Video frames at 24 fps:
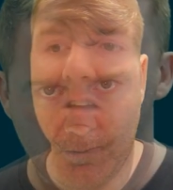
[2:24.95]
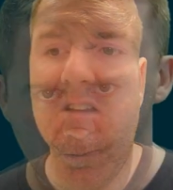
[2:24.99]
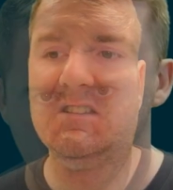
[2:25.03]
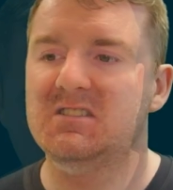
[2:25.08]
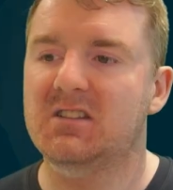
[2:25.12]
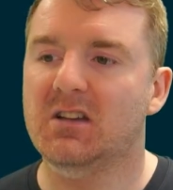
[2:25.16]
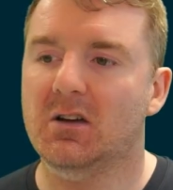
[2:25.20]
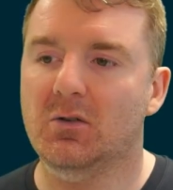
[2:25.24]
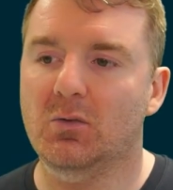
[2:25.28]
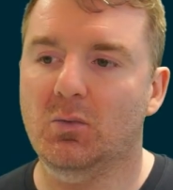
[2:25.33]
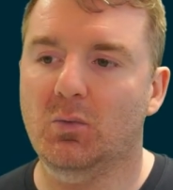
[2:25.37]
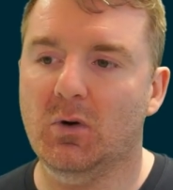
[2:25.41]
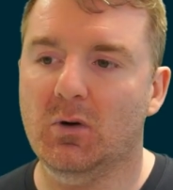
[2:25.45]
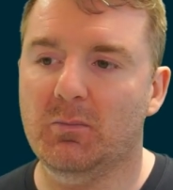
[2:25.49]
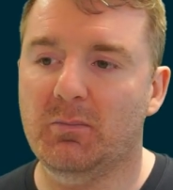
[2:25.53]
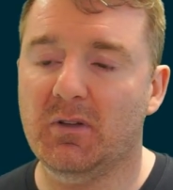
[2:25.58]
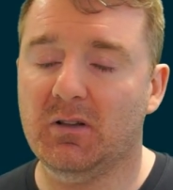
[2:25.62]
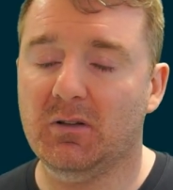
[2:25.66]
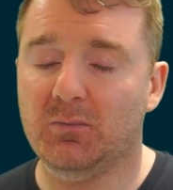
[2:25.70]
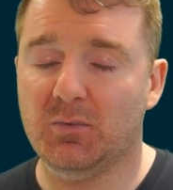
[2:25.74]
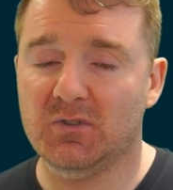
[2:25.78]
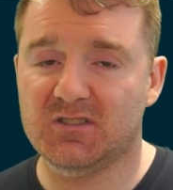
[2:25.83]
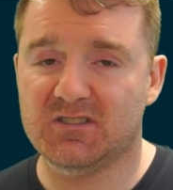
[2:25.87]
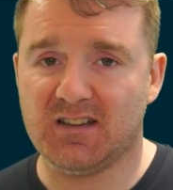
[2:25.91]
So we're,
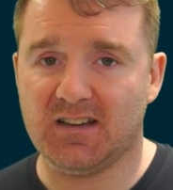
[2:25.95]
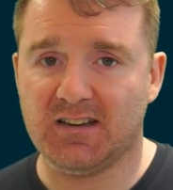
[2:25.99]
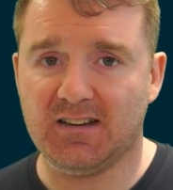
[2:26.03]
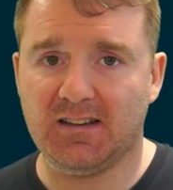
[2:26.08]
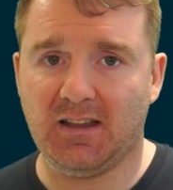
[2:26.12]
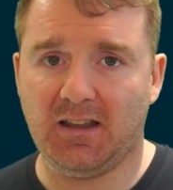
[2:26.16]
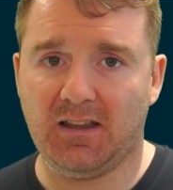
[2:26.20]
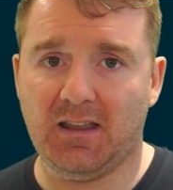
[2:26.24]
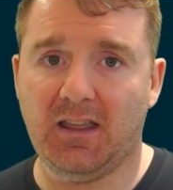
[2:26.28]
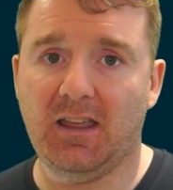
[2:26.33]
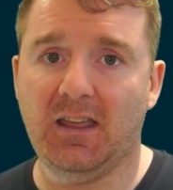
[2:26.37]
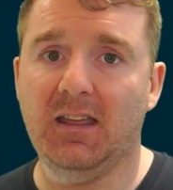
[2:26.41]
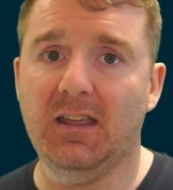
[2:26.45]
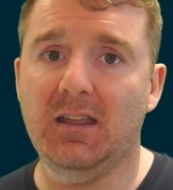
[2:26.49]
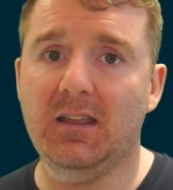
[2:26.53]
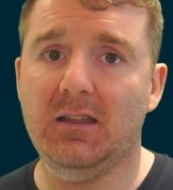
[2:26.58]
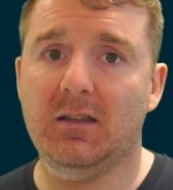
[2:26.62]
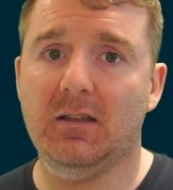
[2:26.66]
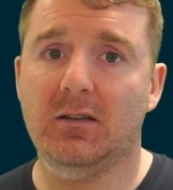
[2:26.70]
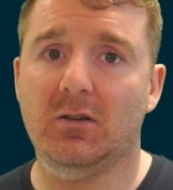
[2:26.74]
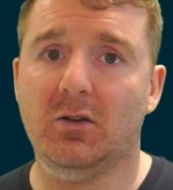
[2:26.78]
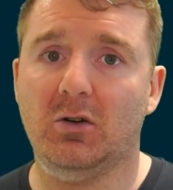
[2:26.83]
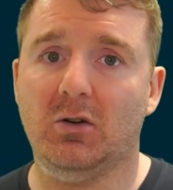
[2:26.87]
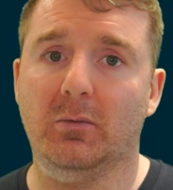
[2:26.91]
build, we're setting a key
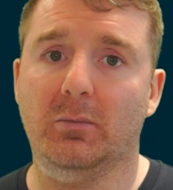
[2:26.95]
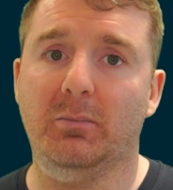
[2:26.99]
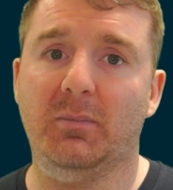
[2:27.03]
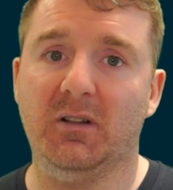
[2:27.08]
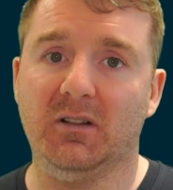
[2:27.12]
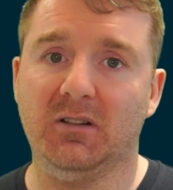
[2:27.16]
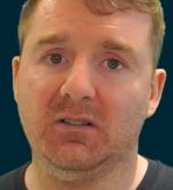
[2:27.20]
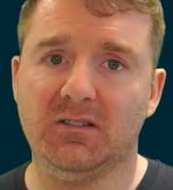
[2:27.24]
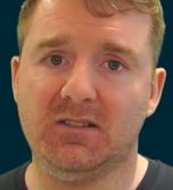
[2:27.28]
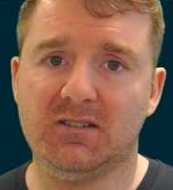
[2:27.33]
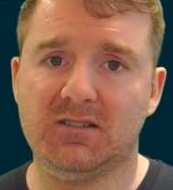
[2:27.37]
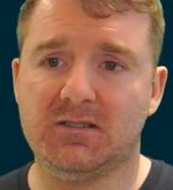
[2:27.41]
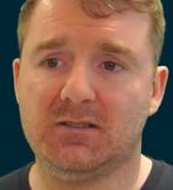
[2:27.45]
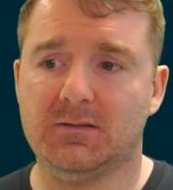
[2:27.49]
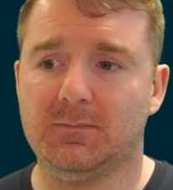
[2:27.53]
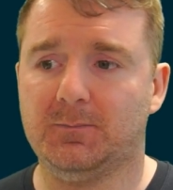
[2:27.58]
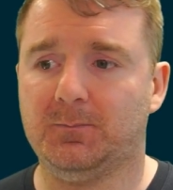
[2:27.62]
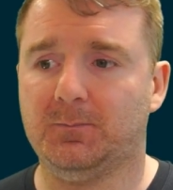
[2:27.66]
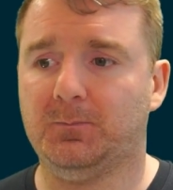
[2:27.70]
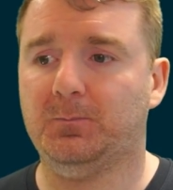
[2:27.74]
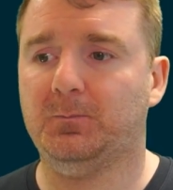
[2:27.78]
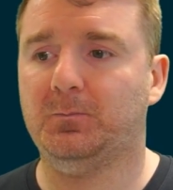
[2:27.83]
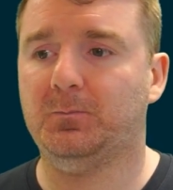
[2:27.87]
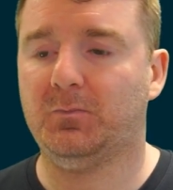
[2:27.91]
called builders,
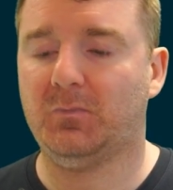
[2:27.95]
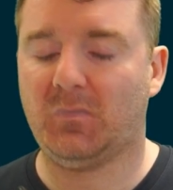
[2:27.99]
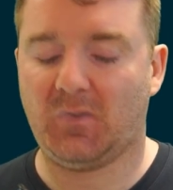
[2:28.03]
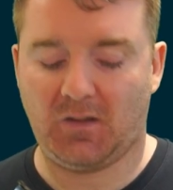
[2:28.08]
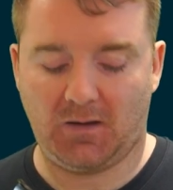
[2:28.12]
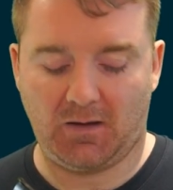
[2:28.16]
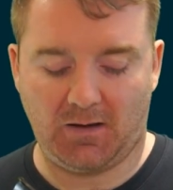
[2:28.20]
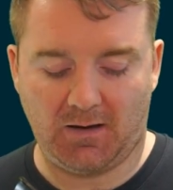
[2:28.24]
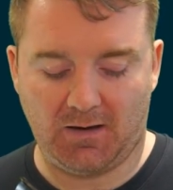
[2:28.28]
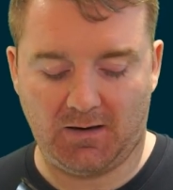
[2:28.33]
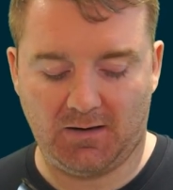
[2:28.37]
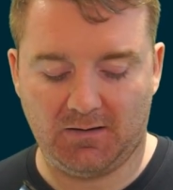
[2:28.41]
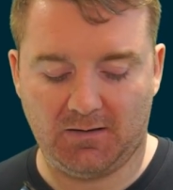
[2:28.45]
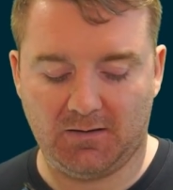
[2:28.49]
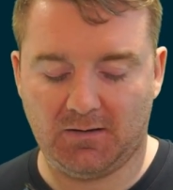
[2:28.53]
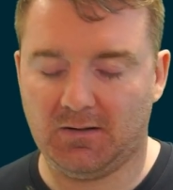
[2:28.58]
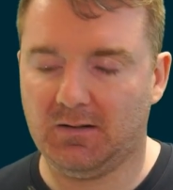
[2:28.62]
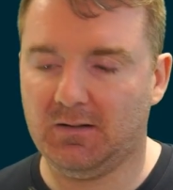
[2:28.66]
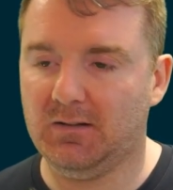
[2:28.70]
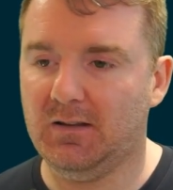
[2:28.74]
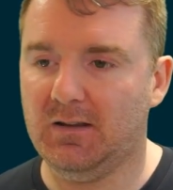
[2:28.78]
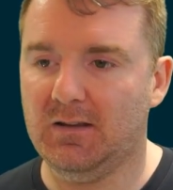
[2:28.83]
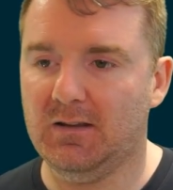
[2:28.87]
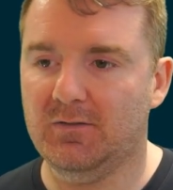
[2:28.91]
and
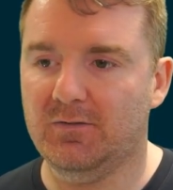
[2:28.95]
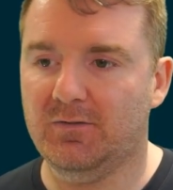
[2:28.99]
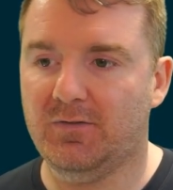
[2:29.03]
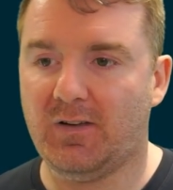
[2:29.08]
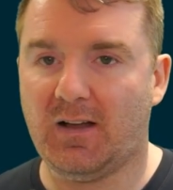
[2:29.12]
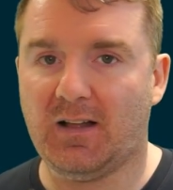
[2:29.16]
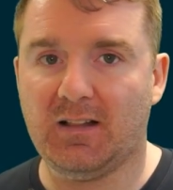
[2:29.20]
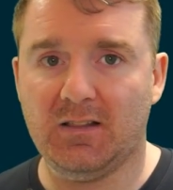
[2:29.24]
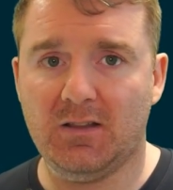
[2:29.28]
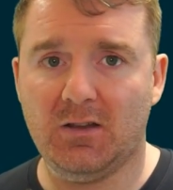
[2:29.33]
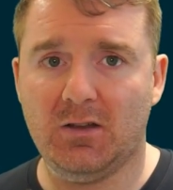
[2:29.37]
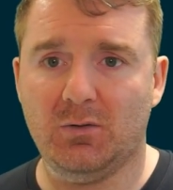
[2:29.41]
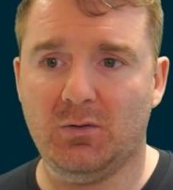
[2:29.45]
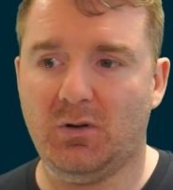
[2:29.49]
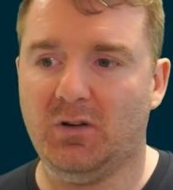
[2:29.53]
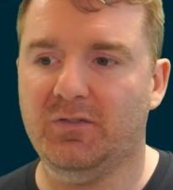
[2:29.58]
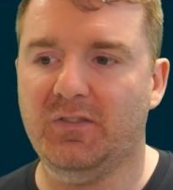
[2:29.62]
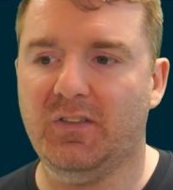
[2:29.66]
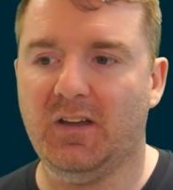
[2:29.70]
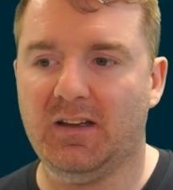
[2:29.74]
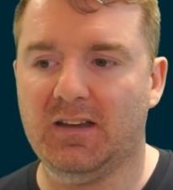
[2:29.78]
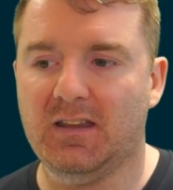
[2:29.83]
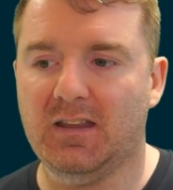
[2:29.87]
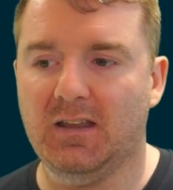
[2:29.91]
the value of
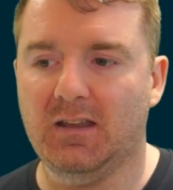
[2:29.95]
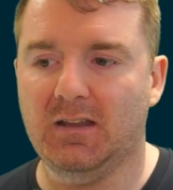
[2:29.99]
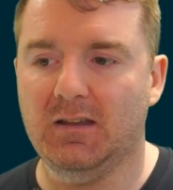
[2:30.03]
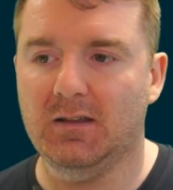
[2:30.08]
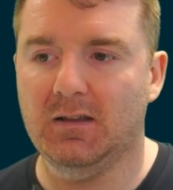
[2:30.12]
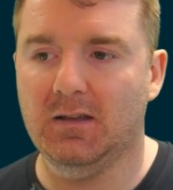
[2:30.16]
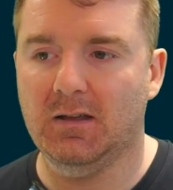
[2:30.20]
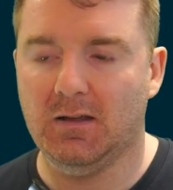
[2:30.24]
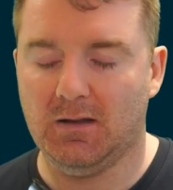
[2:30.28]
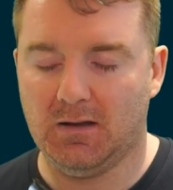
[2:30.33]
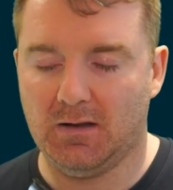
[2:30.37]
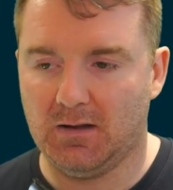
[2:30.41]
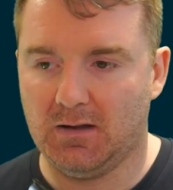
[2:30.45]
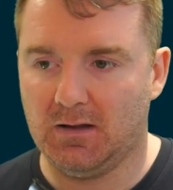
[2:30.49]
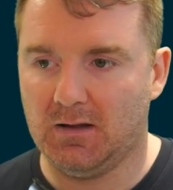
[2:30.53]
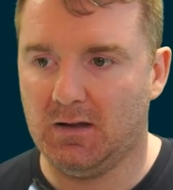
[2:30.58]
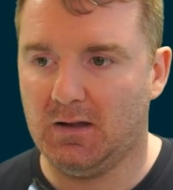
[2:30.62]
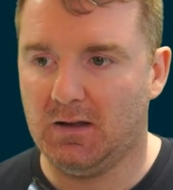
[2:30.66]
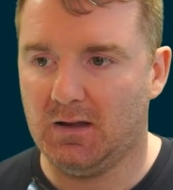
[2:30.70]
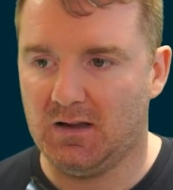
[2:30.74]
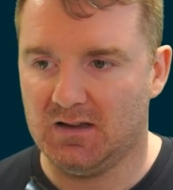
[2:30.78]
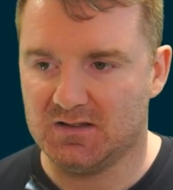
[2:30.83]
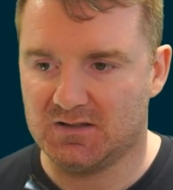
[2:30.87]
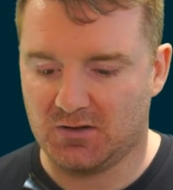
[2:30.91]
that key
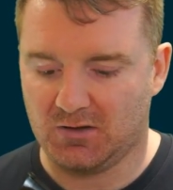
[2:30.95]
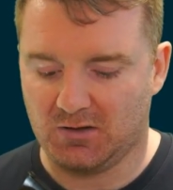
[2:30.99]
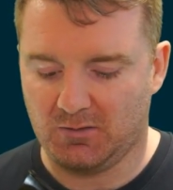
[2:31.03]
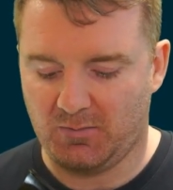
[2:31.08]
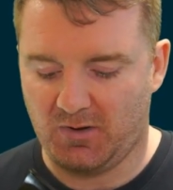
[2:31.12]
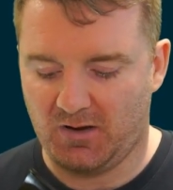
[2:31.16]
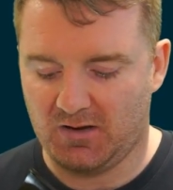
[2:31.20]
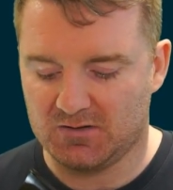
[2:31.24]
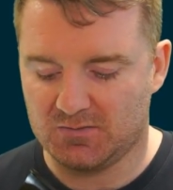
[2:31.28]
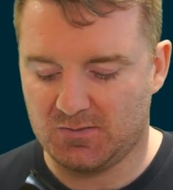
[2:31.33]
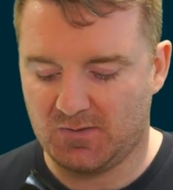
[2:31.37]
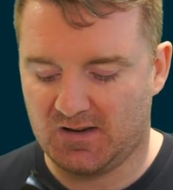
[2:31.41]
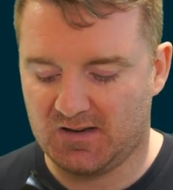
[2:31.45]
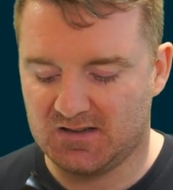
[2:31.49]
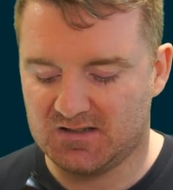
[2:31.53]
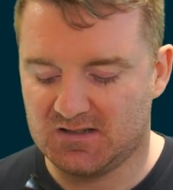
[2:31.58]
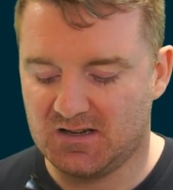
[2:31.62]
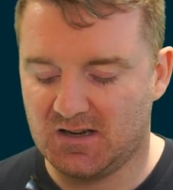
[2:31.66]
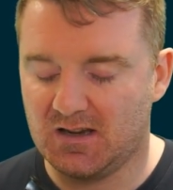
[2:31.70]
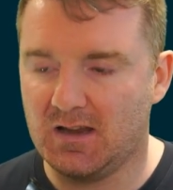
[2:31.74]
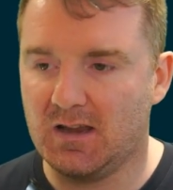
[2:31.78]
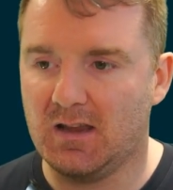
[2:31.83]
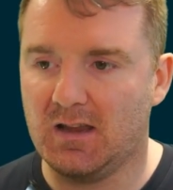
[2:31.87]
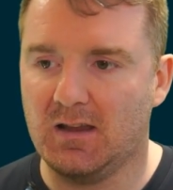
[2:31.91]
is going to be, as we can
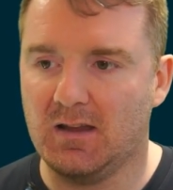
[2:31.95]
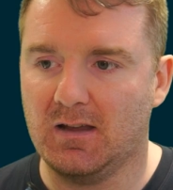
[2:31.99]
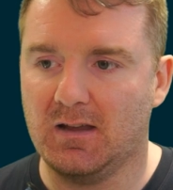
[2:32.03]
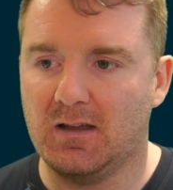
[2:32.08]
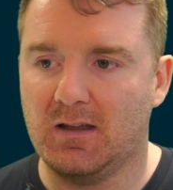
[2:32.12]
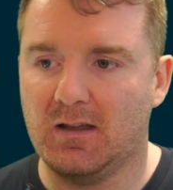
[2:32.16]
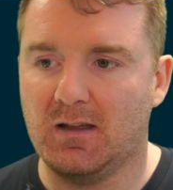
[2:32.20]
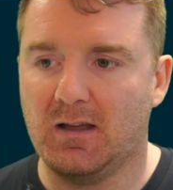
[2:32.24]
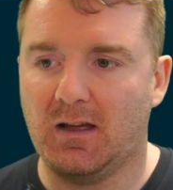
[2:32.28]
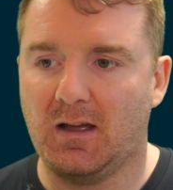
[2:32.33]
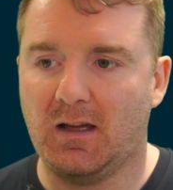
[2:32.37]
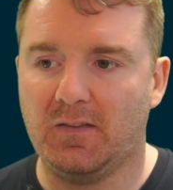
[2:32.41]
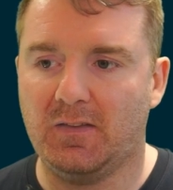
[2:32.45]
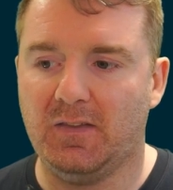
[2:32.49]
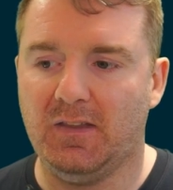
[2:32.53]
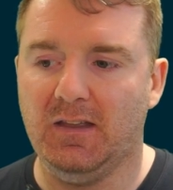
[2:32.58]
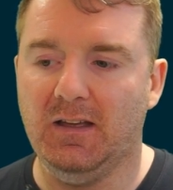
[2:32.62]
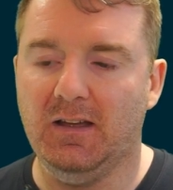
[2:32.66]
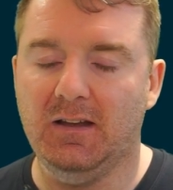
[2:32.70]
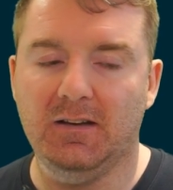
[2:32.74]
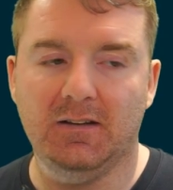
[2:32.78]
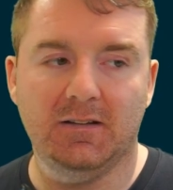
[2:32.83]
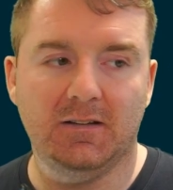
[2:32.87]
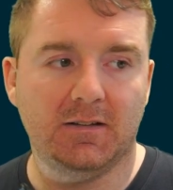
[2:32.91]
see here at the
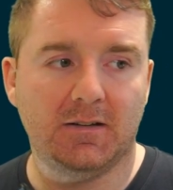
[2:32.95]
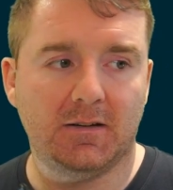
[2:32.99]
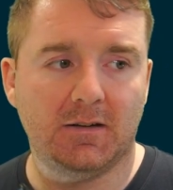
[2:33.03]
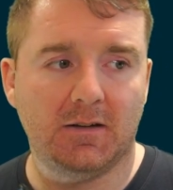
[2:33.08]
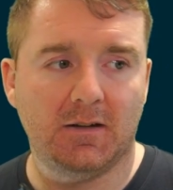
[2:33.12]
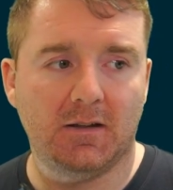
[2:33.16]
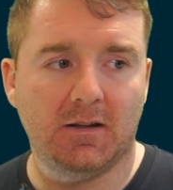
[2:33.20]
end,